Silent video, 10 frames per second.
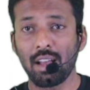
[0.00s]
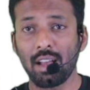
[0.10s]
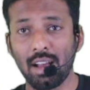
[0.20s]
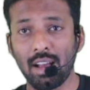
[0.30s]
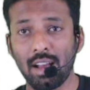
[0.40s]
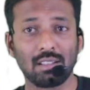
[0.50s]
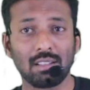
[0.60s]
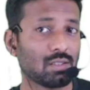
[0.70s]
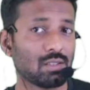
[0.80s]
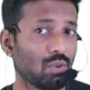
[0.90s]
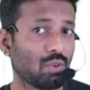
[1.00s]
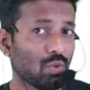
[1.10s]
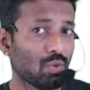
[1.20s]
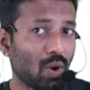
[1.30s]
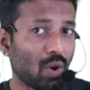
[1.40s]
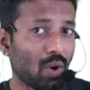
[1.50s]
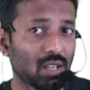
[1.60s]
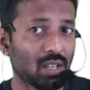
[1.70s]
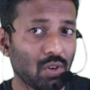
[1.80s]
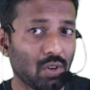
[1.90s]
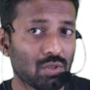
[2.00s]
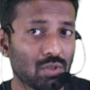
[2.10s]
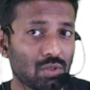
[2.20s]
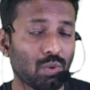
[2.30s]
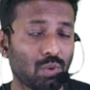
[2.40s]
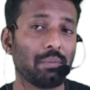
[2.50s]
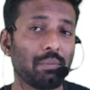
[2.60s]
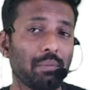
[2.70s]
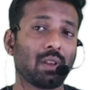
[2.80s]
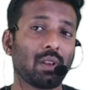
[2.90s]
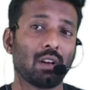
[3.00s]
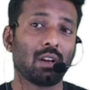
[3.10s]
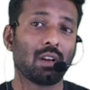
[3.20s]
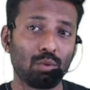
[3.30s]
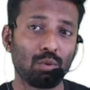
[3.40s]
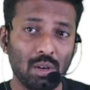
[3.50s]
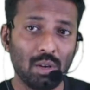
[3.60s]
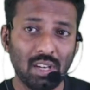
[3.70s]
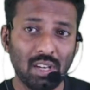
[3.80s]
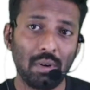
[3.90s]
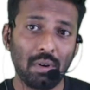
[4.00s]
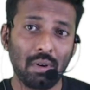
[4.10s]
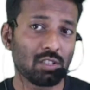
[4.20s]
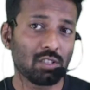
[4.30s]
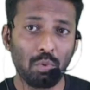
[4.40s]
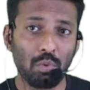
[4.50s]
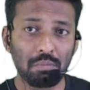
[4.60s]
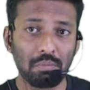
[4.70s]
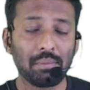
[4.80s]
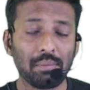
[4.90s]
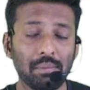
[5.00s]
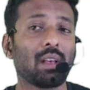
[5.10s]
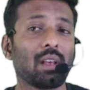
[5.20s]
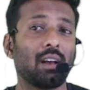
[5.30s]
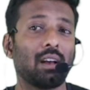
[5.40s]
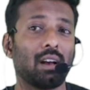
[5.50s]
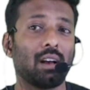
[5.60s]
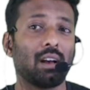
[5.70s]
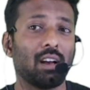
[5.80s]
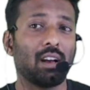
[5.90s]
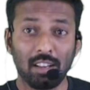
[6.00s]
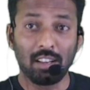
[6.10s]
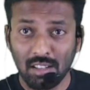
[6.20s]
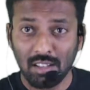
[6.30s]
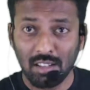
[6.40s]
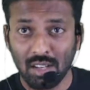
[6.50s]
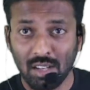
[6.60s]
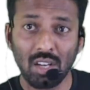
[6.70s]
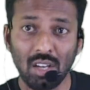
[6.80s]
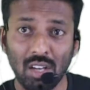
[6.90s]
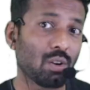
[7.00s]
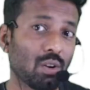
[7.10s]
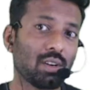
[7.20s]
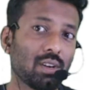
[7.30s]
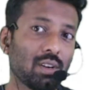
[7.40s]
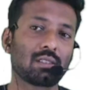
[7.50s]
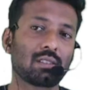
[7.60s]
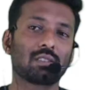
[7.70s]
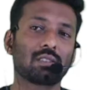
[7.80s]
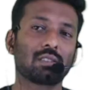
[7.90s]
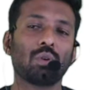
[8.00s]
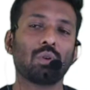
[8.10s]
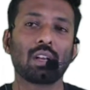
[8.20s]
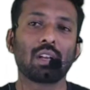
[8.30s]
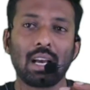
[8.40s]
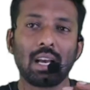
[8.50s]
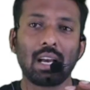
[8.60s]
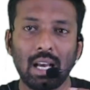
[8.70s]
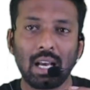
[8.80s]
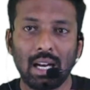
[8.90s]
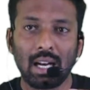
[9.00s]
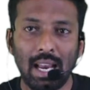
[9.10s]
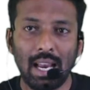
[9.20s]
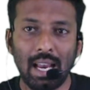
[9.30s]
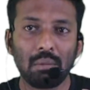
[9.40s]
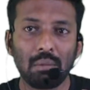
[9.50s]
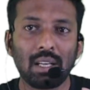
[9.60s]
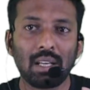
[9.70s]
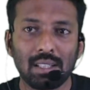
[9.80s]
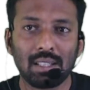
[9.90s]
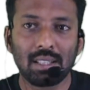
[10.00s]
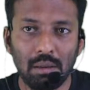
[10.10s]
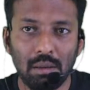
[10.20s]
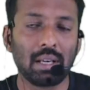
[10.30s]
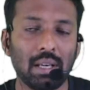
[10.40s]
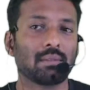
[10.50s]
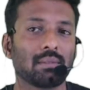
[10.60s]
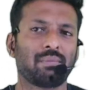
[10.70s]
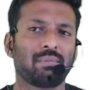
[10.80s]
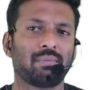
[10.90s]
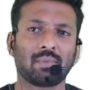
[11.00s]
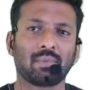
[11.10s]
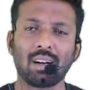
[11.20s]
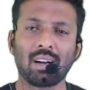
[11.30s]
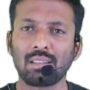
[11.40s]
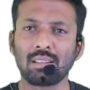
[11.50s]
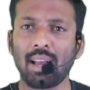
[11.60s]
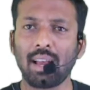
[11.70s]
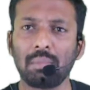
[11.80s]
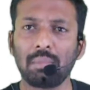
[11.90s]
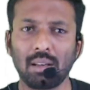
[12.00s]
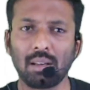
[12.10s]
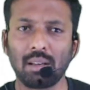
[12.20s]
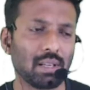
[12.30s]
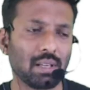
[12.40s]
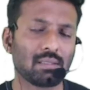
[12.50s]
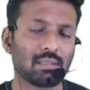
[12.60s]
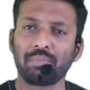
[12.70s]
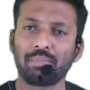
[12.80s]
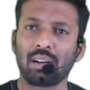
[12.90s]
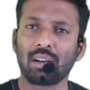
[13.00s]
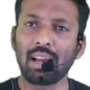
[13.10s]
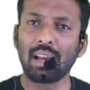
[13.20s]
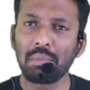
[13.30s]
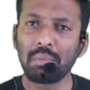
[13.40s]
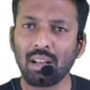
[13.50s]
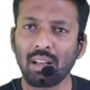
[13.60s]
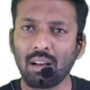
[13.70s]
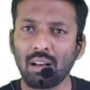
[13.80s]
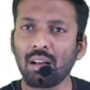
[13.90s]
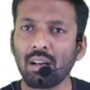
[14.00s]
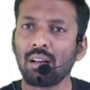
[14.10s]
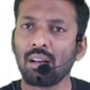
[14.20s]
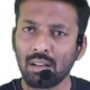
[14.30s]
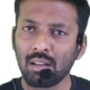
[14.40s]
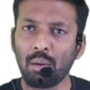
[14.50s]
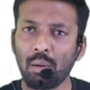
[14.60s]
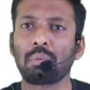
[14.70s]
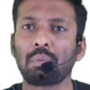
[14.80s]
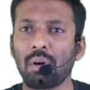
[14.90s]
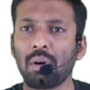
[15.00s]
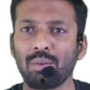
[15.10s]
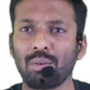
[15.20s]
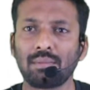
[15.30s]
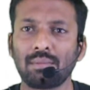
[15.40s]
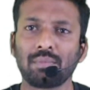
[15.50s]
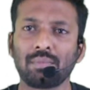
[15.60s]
Hey guys, this is Vino. You are watching Vino's Coolie. Do subscribe and support me. In this session, we are going to discuss about dynamic typing. What is dynamic typing? Dynamic na na appo maaro.